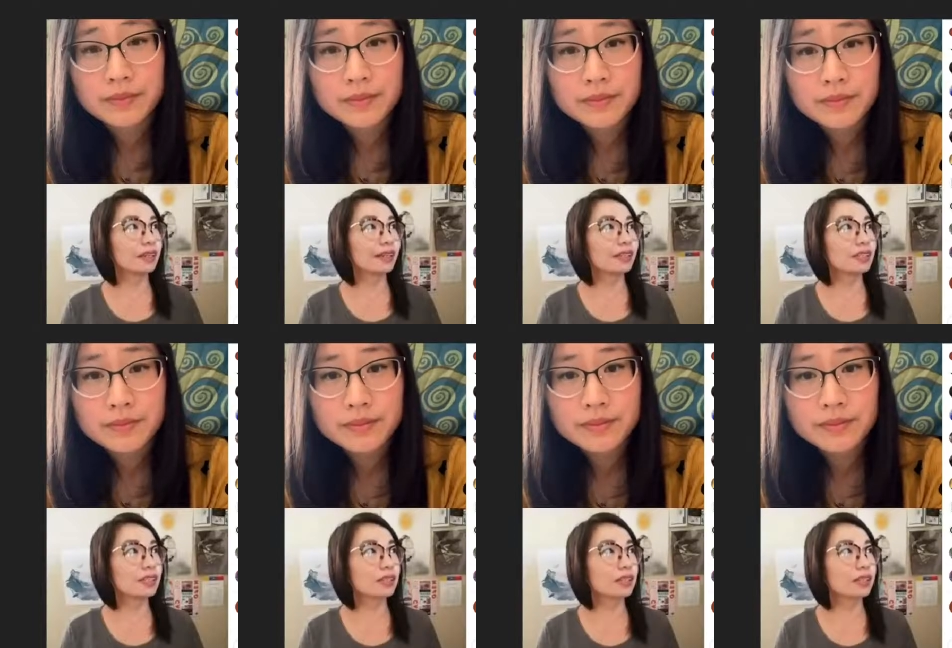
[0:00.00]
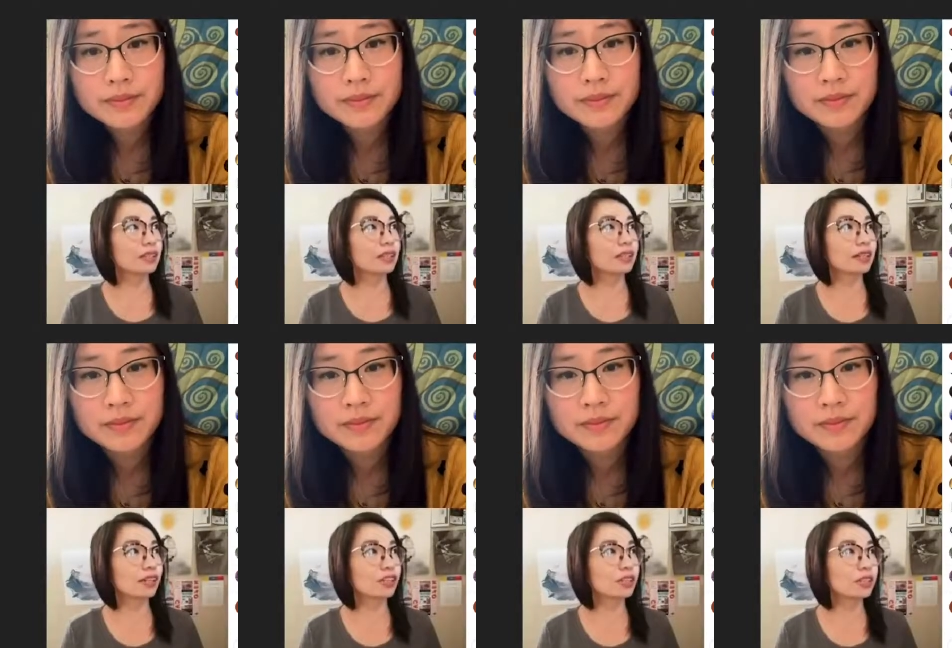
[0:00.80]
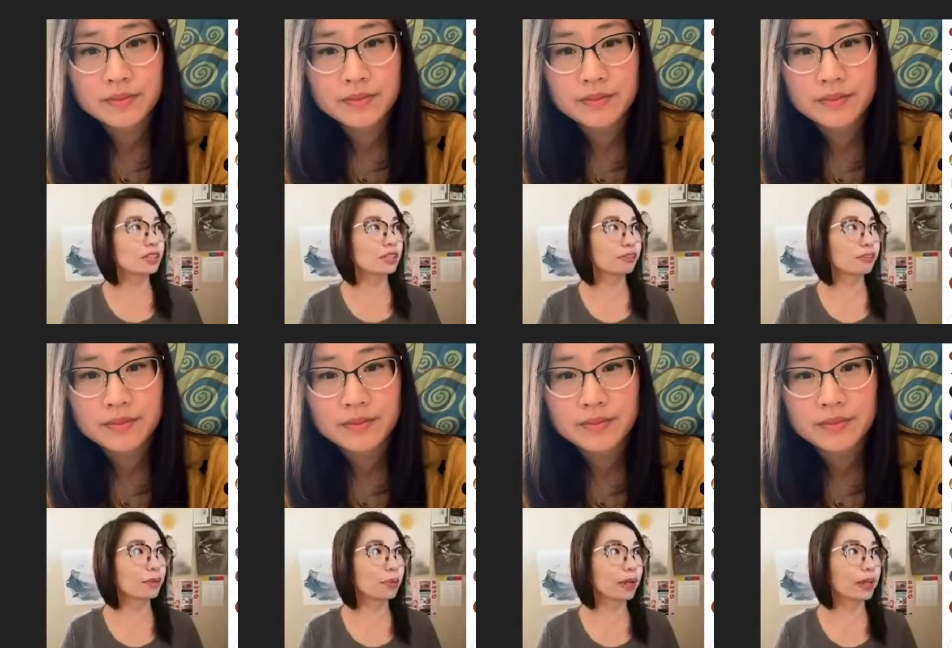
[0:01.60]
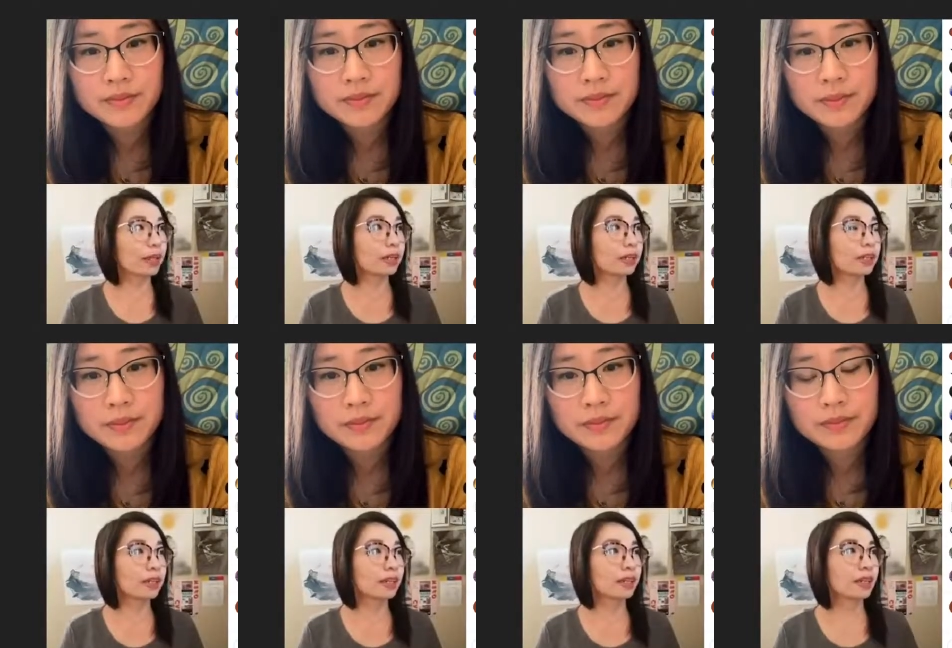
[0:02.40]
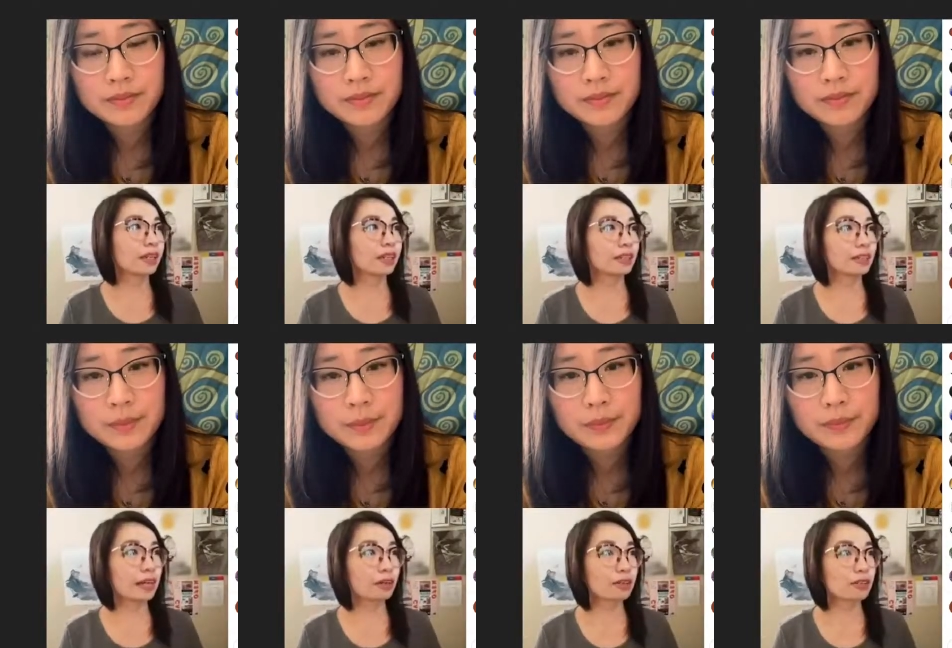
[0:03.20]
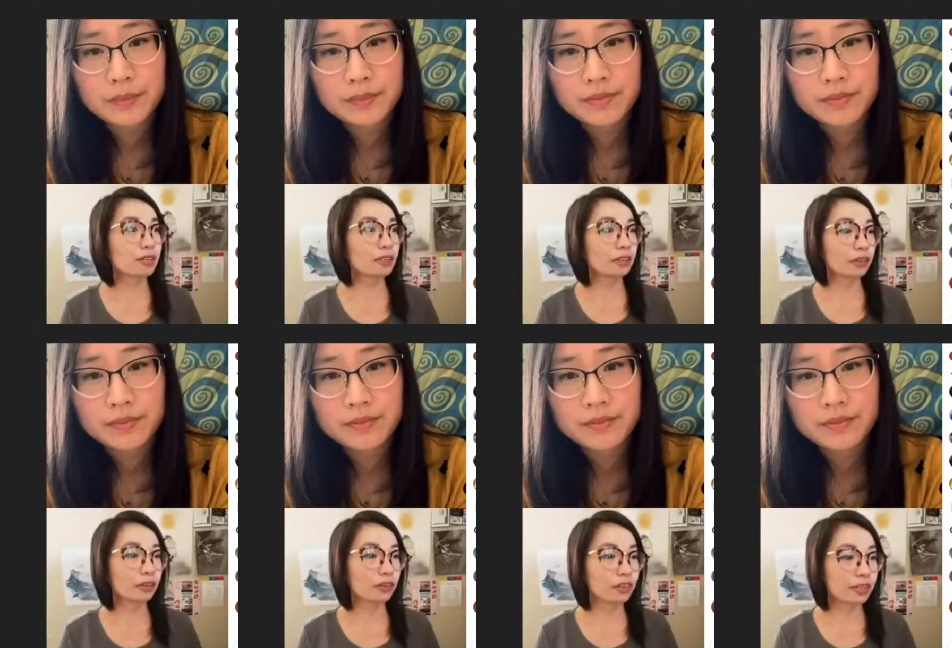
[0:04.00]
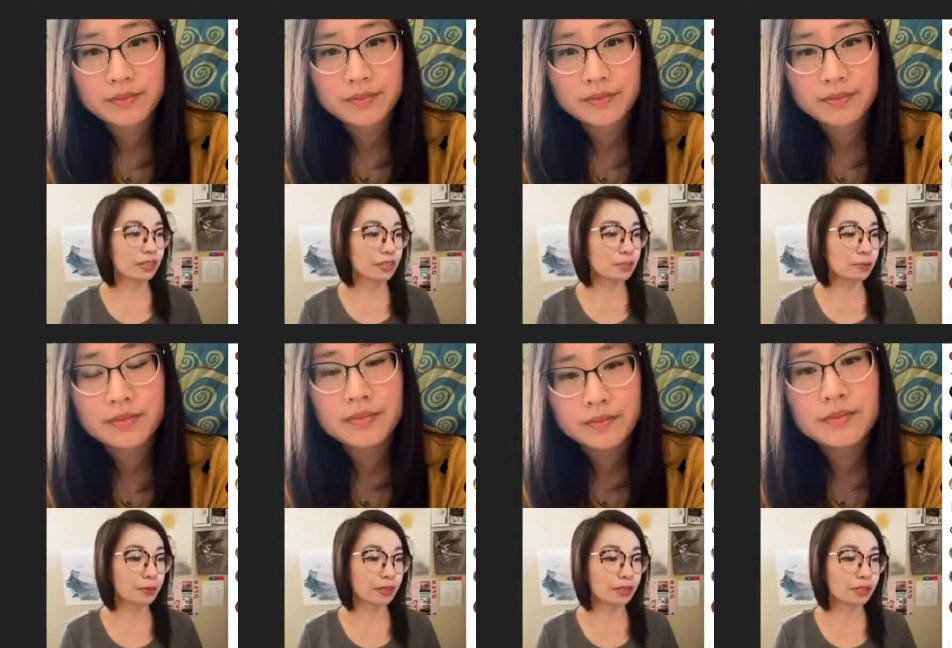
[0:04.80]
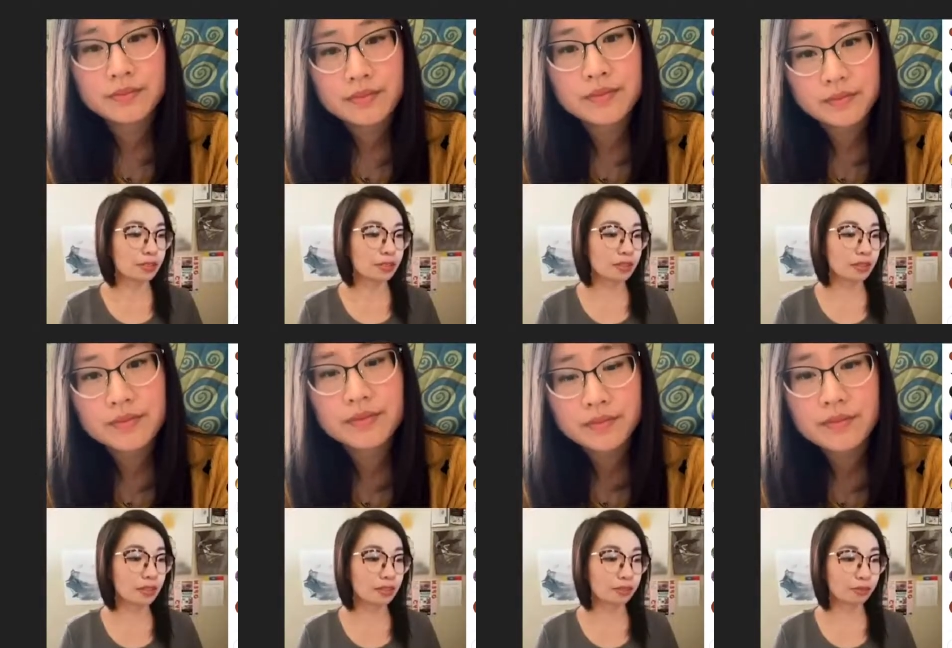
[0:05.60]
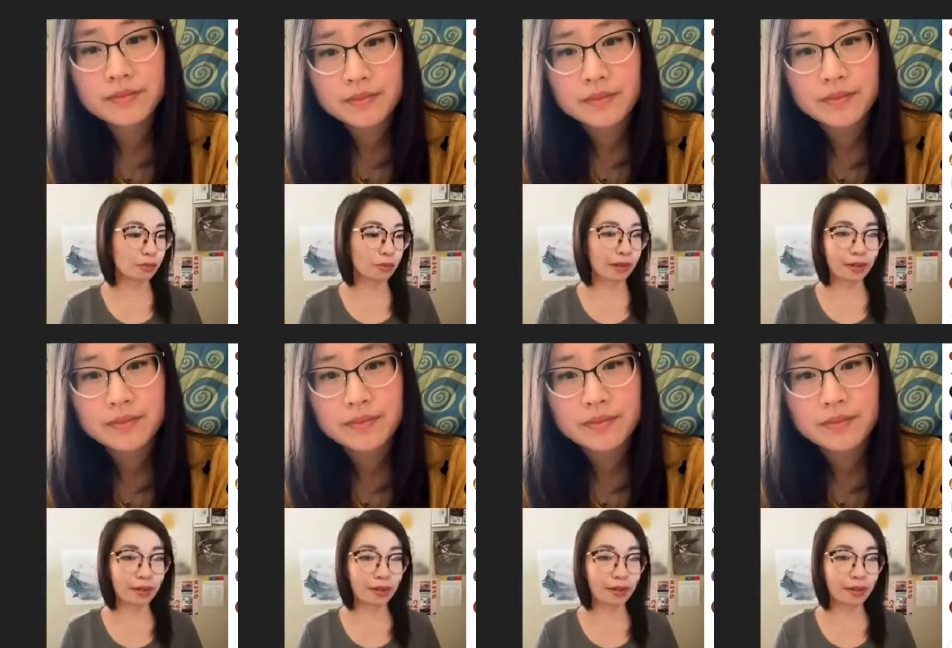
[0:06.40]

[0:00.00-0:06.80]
Speaker 1: it's like, it's a connection in a different way, and it allowed us to learn and experience in a different way.